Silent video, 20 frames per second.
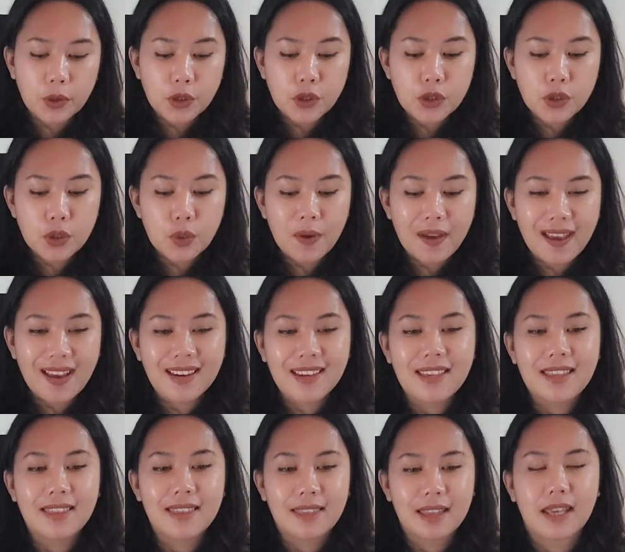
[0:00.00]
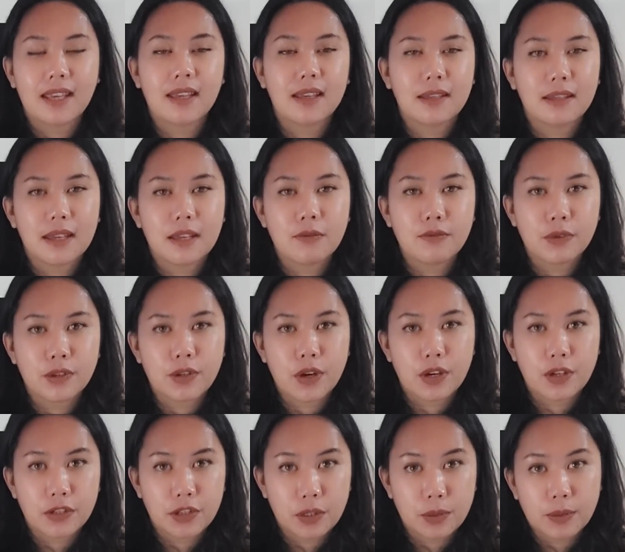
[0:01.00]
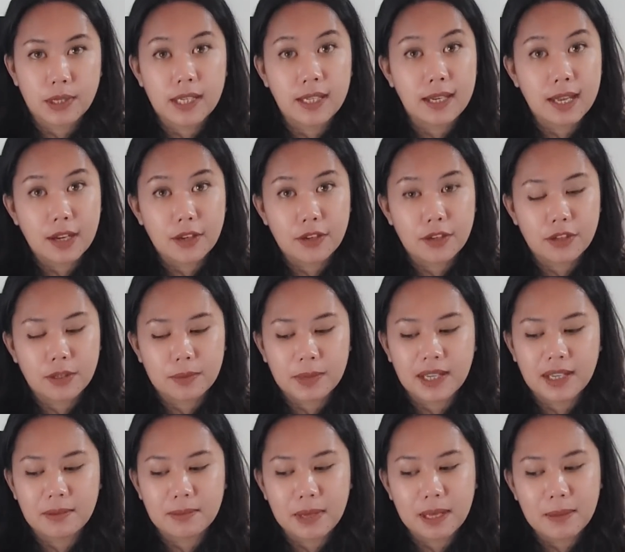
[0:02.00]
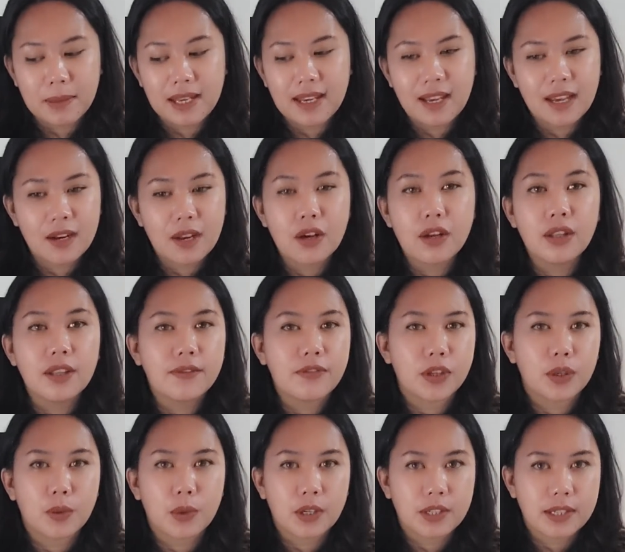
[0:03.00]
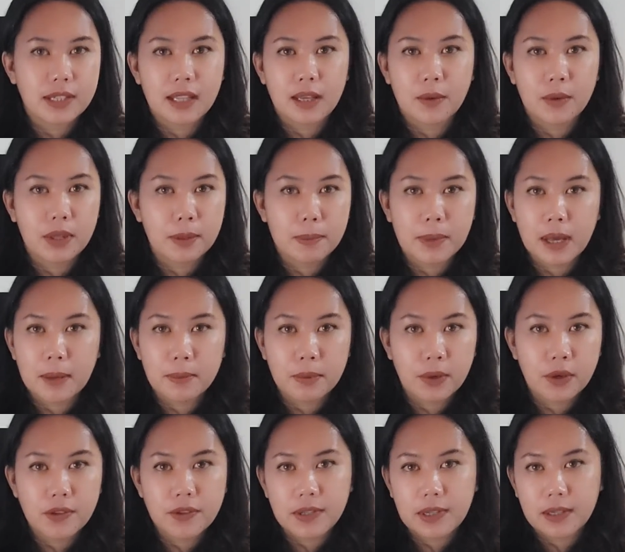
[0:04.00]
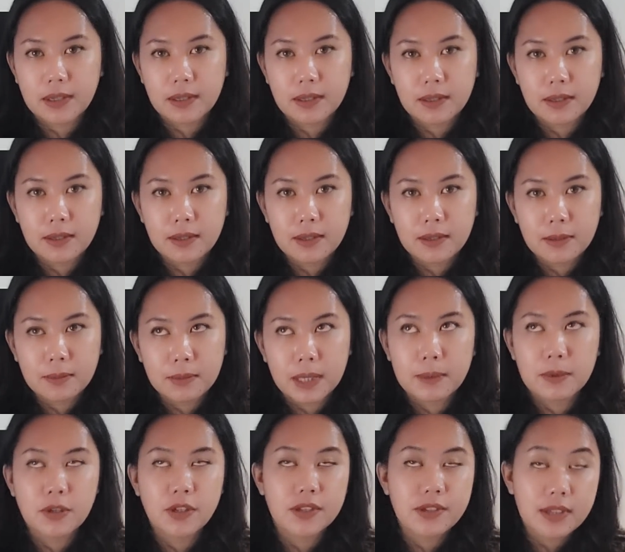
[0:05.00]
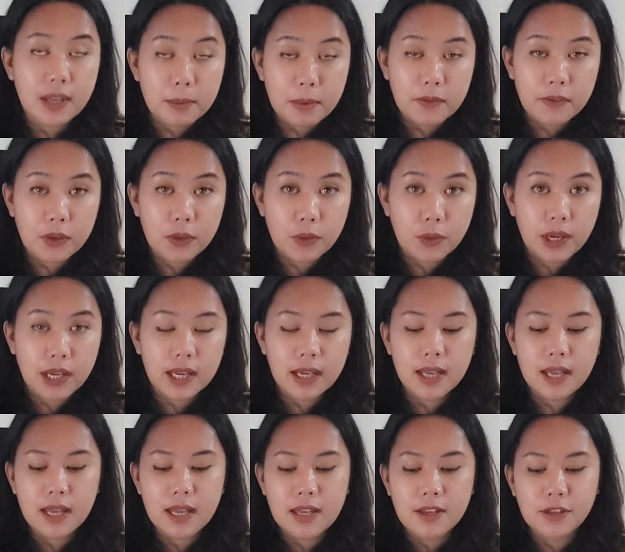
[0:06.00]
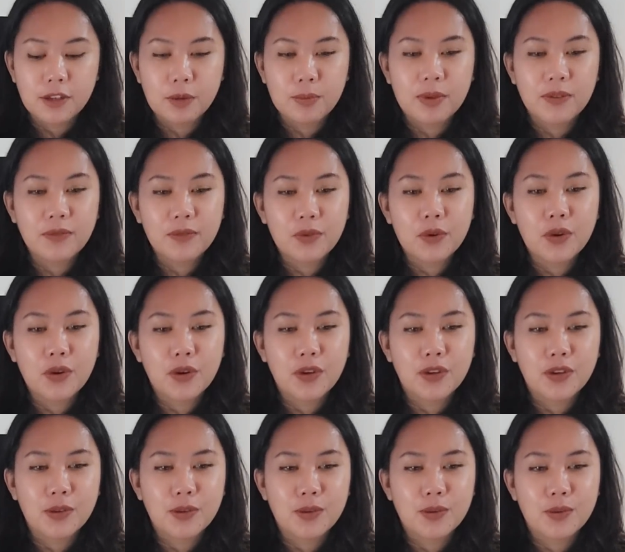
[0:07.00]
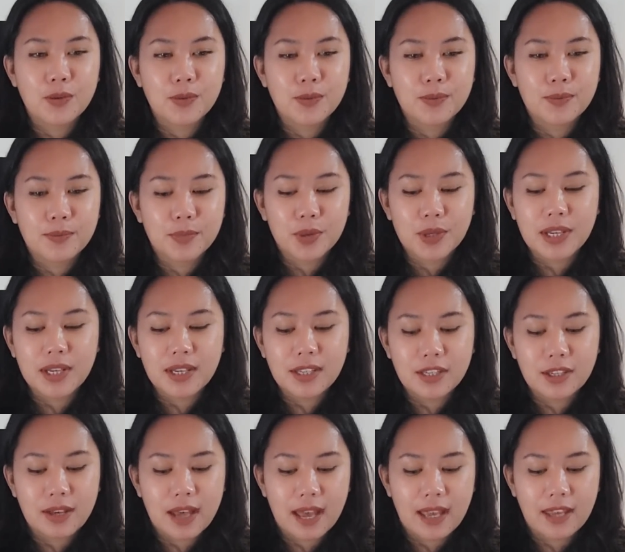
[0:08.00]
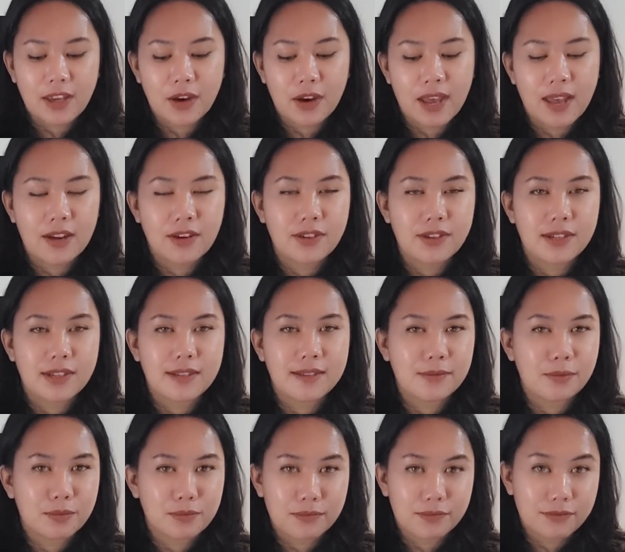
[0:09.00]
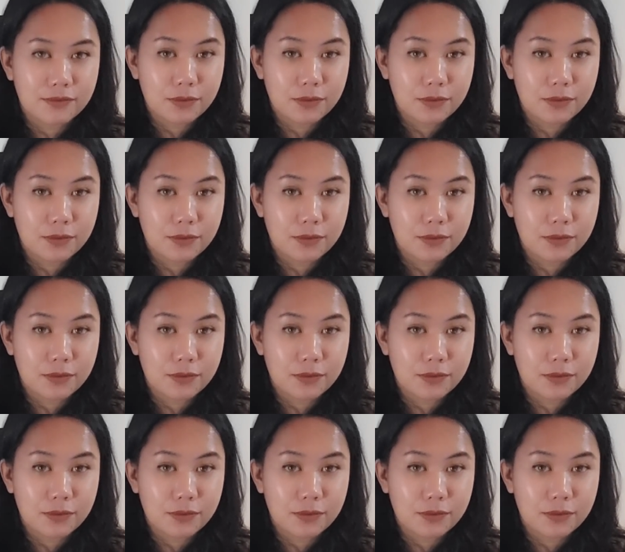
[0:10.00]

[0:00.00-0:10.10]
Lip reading: before you do anything in regards to a connections, because maybe not all of you are dealing with a bad person, maybe just some of you, right? So before you put into your energy